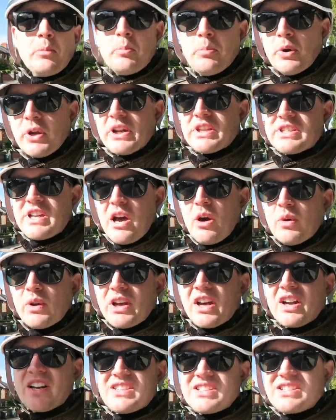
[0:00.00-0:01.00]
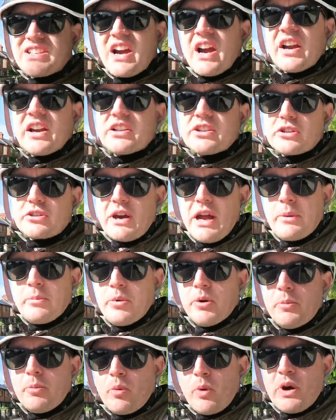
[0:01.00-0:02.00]
but it's only kind of starting to
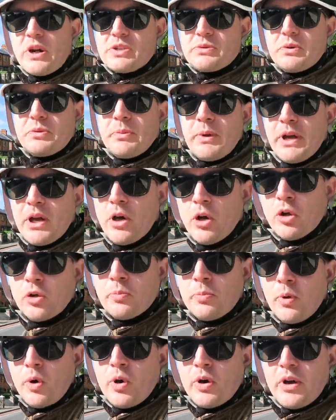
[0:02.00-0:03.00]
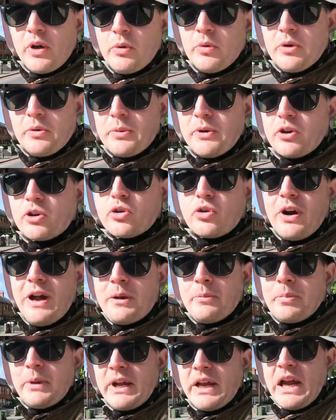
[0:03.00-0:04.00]
cramp up, whereas with my old board, I would have been
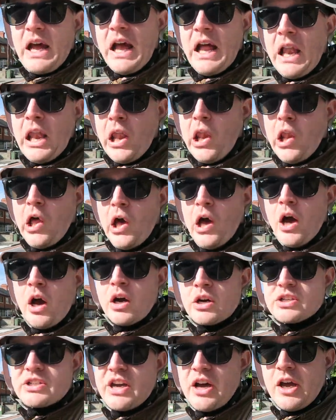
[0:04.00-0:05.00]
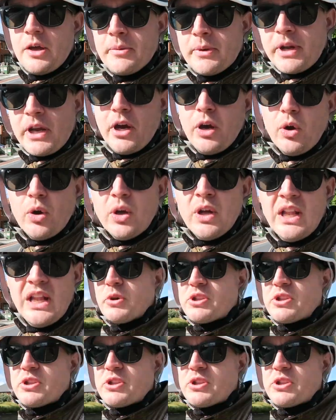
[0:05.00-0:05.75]
cramping a long time ago.